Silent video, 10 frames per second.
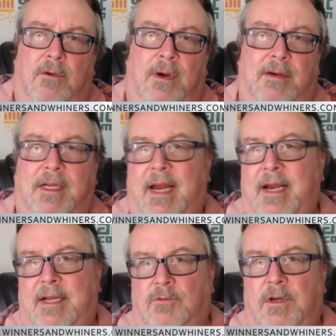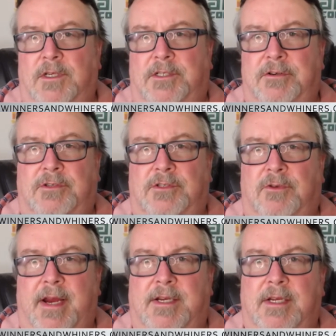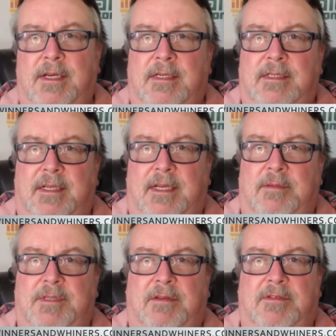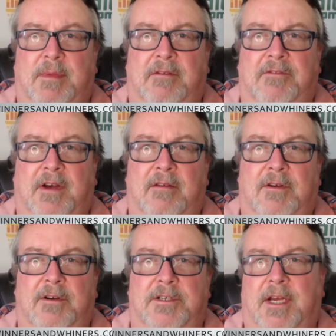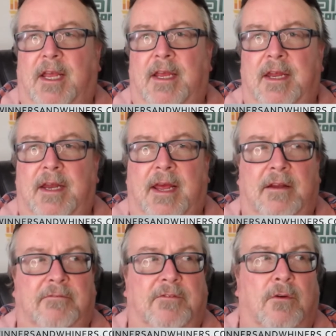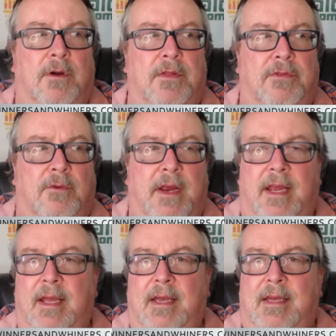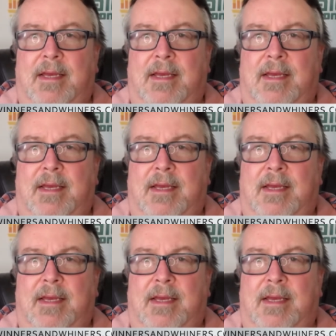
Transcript: While Atlanta has won two straight to get themselves above 500, checking in at four and three.